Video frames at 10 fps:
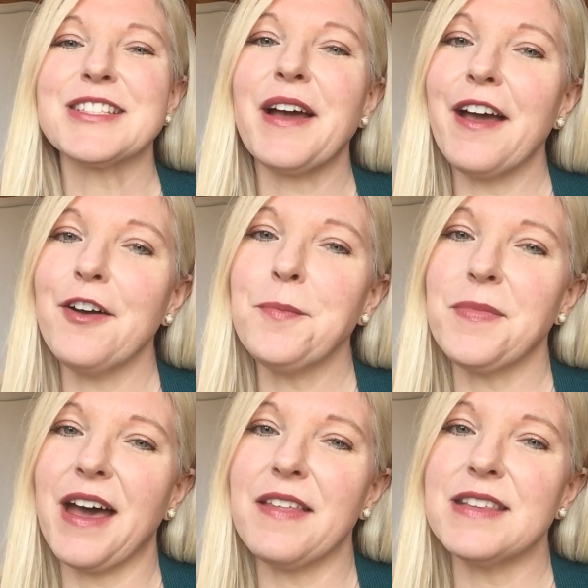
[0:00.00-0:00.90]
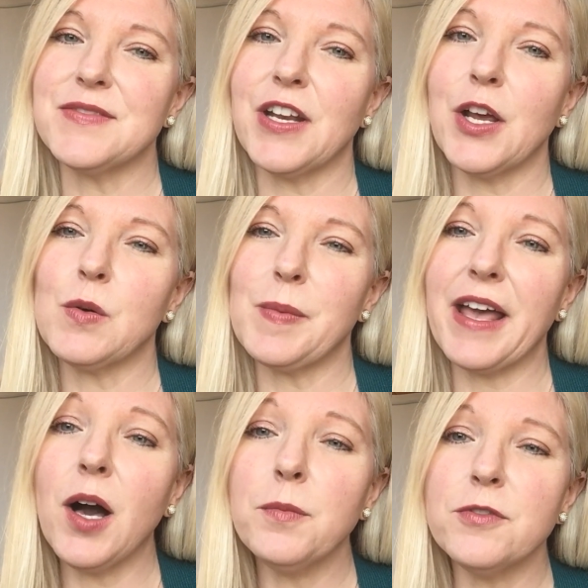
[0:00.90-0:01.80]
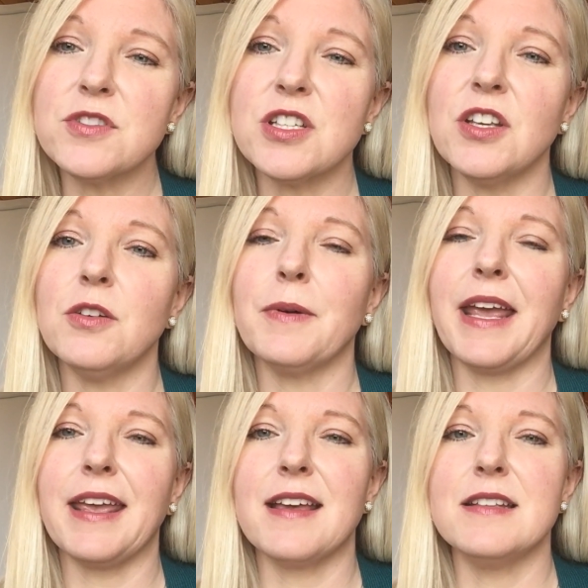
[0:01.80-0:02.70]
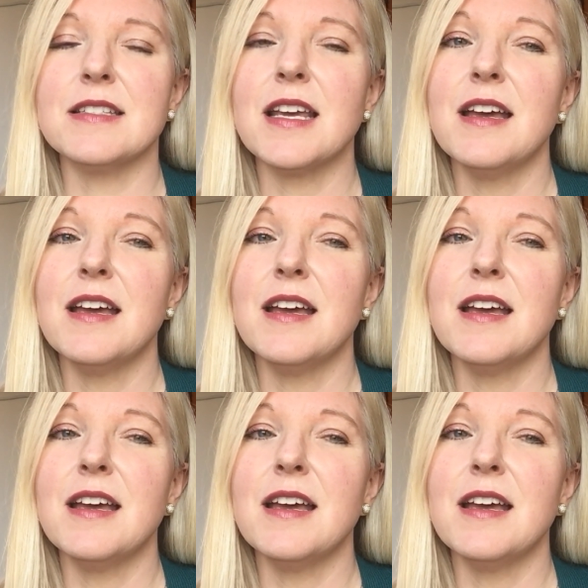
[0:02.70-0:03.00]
So I hope that this video will be helpful to you and